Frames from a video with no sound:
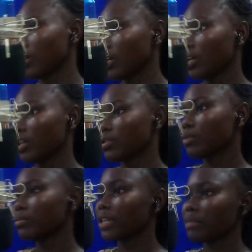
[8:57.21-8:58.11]

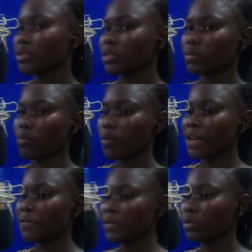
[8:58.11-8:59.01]
Sometimes I
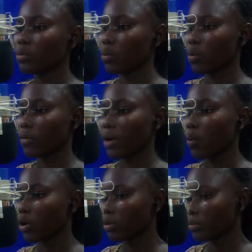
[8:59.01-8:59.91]
feel
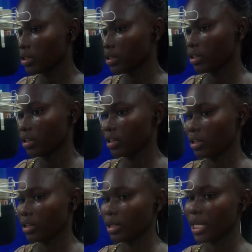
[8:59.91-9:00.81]
overwhelmed
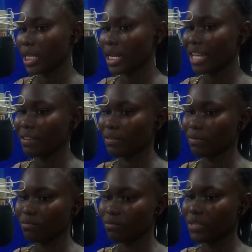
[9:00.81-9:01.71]
and then I
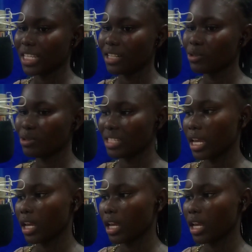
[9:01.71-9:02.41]
tend to sing.